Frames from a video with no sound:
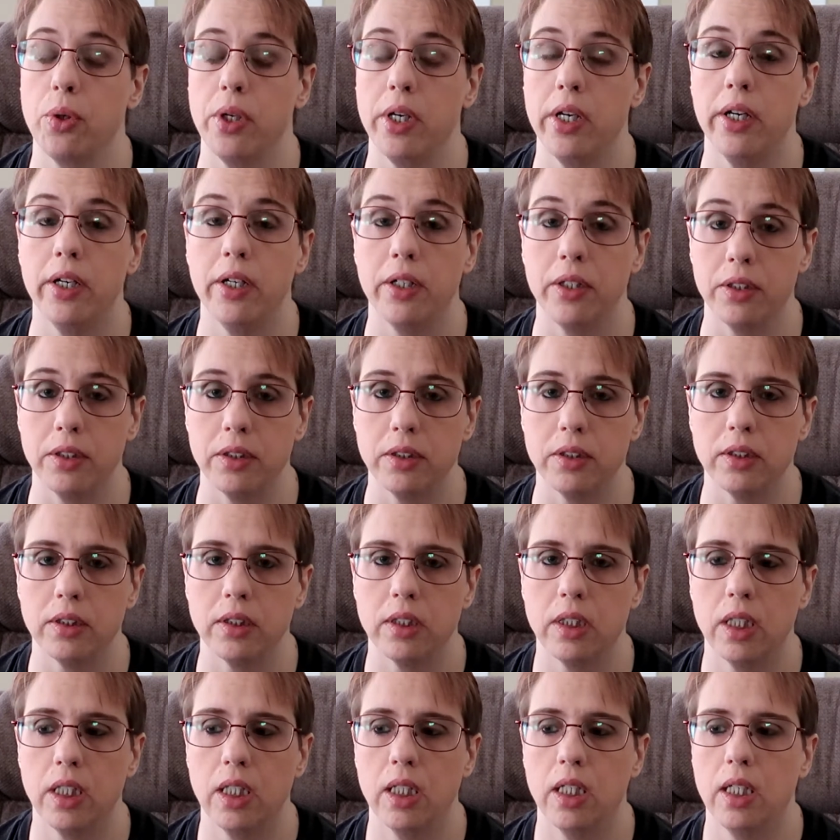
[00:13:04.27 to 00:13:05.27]
years.
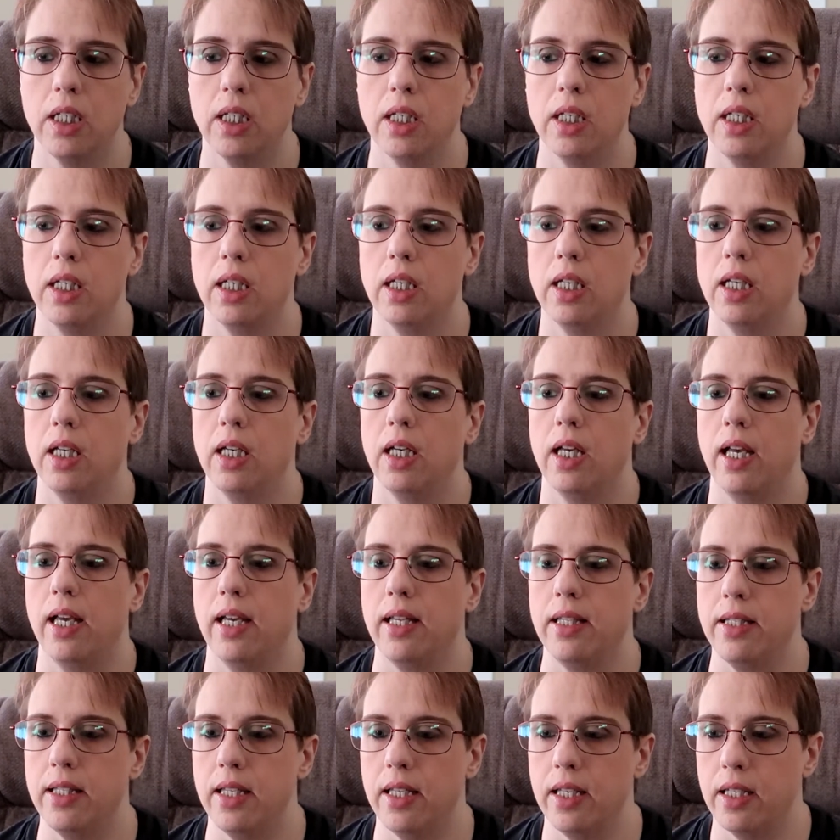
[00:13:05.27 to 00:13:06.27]

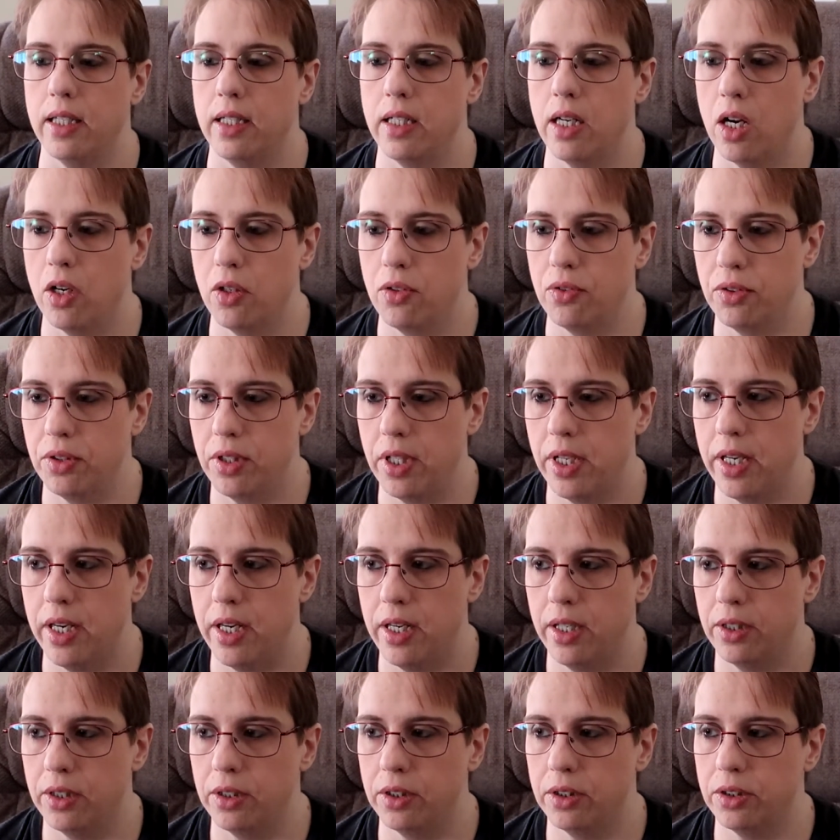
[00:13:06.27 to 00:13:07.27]
And then over the
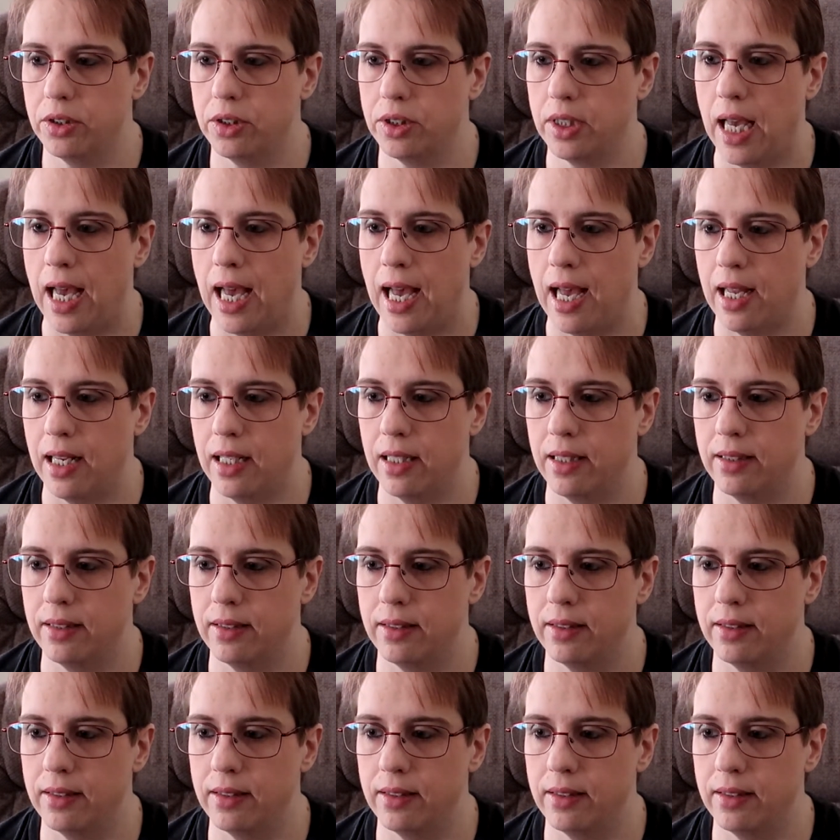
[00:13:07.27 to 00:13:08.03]
years I